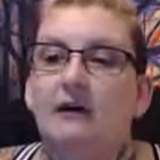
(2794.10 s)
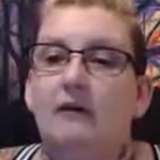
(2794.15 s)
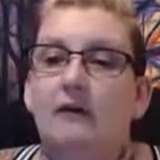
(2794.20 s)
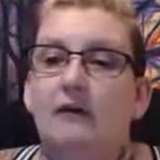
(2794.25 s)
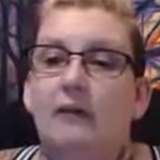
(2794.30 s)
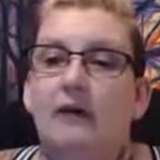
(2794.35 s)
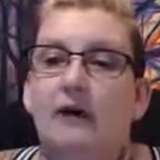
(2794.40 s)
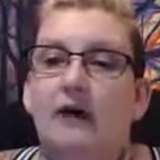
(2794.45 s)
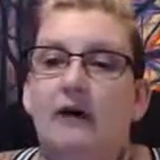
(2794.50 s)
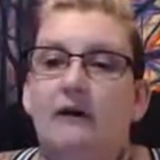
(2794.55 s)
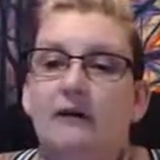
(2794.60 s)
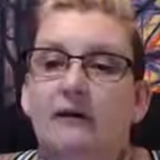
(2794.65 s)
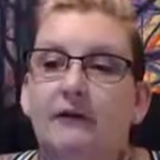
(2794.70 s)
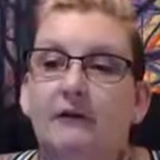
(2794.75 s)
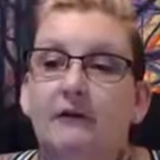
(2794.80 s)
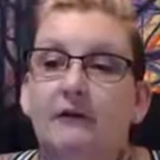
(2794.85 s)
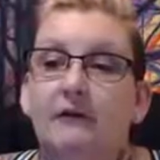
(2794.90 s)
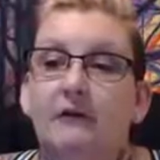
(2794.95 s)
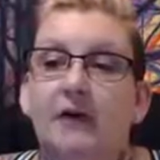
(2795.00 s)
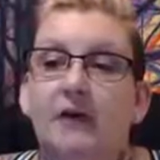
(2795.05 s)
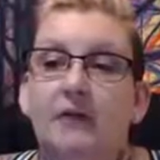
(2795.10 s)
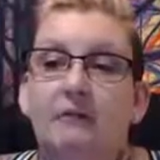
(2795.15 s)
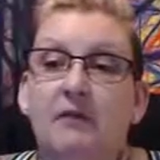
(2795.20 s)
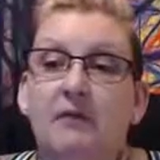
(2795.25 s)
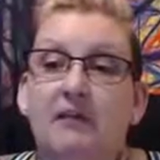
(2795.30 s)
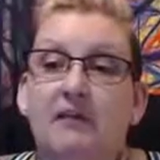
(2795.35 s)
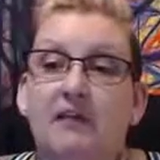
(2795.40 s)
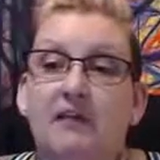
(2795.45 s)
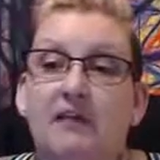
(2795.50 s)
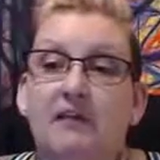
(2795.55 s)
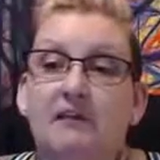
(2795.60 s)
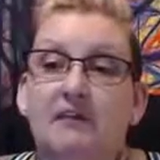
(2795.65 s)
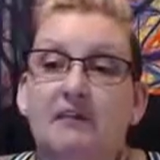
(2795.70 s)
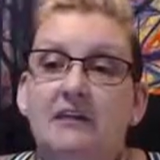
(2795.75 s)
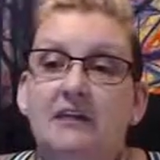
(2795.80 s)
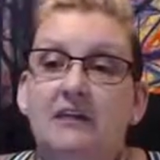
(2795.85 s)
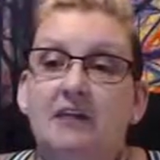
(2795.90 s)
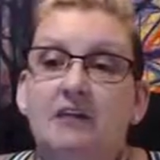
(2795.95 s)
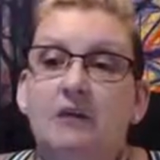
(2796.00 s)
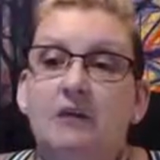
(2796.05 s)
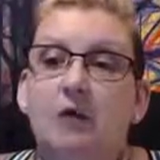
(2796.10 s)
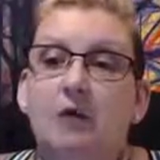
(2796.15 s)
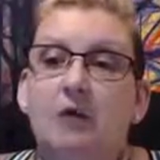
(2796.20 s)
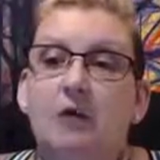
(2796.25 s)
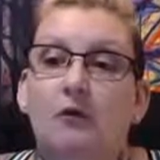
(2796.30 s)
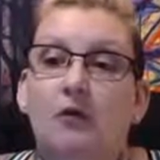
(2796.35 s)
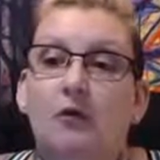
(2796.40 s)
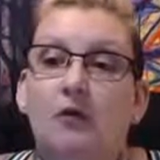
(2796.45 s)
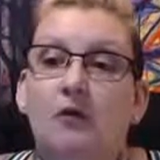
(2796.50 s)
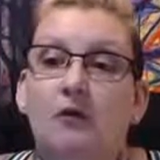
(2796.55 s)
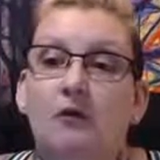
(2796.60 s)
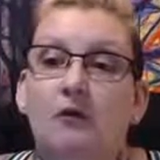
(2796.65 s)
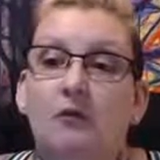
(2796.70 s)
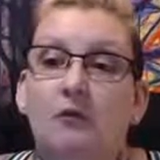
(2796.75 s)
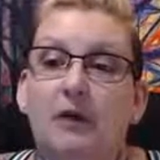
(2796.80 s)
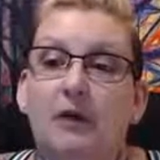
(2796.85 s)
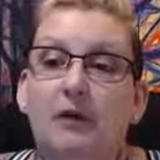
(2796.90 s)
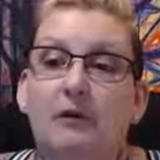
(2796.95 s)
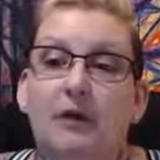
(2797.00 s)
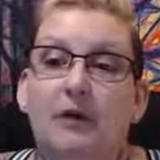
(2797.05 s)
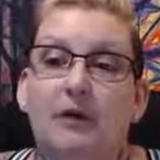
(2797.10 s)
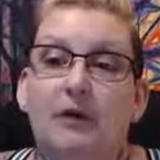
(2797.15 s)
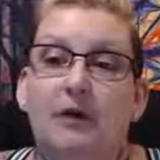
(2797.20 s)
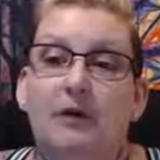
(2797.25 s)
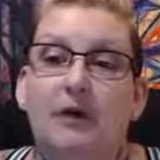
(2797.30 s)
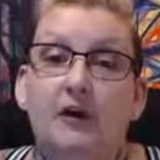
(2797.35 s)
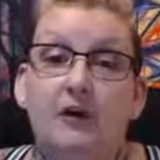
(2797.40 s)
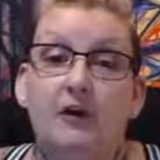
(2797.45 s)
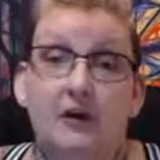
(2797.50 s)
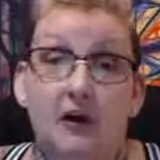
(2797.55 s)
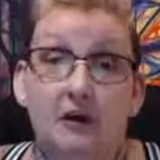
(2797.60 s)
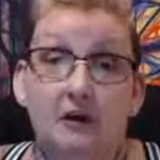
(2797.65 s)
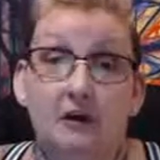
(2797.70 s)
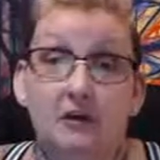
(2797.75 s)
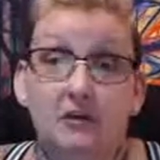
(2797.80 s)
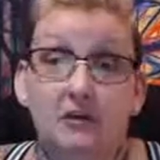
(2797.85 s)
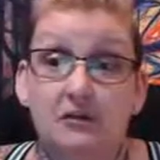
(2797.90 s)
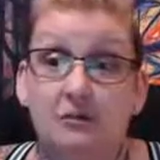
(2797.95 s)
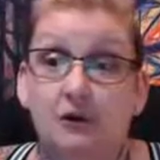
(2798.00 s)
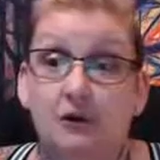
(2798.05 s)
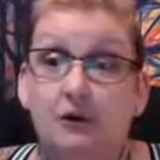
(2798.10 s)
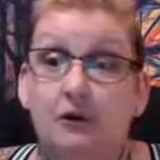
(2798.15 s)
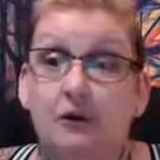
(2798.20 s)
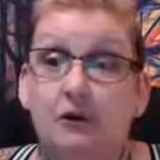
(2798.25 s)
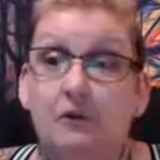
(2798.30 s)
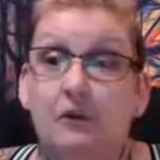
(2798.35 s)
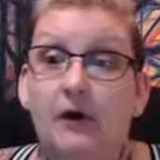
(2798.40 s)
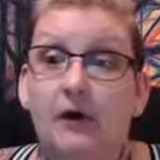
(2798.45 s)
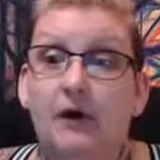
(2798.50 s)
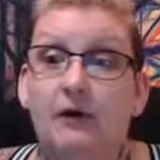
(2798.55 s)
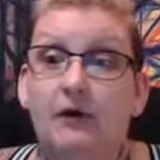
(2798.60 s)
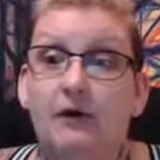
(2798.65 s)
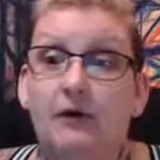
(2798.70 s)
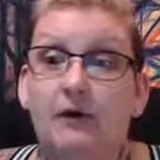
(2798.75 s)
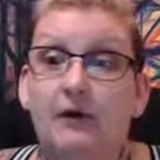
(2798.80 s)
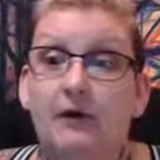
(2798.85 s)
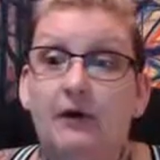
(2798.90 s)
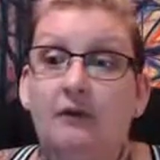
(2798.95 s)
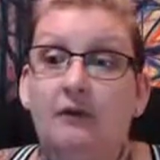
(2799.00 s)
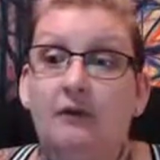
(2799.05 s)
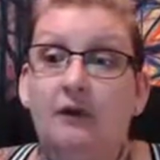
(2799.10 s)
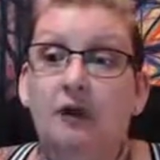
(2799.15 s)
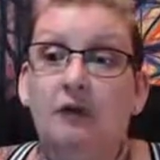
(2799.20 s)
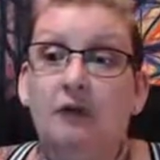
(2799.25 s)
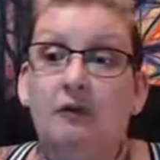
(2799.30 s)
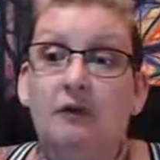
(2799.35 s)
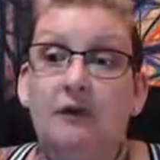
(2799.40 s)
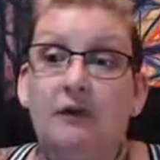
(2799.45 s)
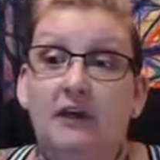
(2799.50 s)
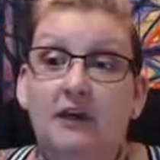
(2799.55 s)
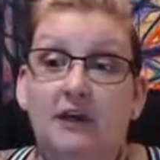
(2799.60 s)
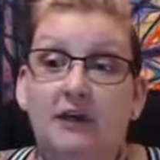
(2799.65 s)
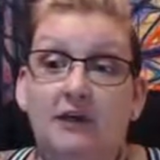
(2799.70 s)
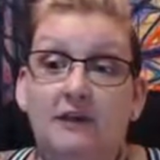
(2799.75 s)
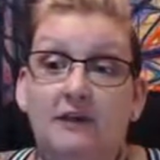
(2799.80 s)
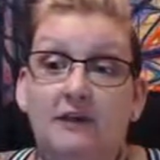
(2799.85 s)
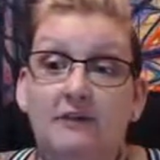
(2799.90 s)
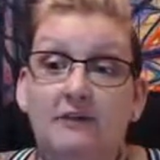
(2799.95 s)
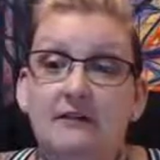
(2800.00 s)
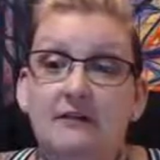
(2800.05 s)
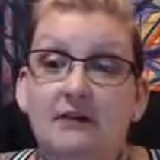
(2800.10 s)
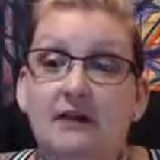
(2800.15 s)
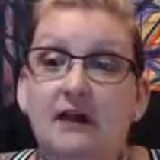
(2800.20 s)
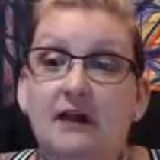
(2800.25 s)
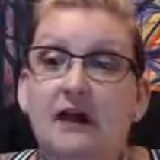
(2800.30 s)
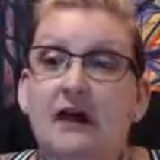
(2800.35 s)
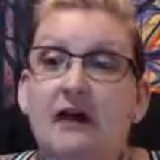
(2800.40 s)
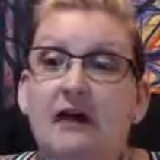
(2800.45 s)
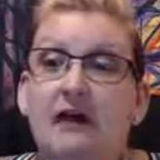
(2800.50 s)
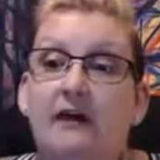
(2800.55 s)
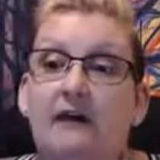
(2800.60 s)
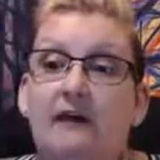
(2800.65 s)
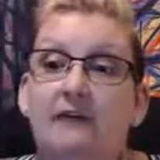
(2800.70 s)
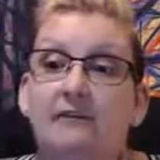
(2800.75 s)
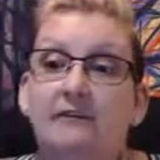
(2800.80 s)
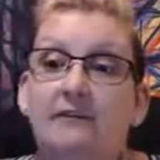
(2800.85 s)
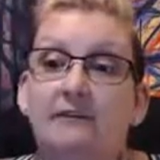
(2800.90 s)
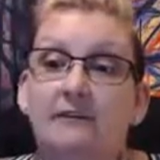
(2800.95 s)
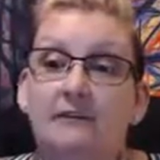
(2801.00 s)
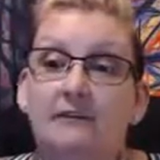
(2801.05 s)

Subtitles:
But those might be things that you want to work with people that are knowledgeable about, and work with kids, and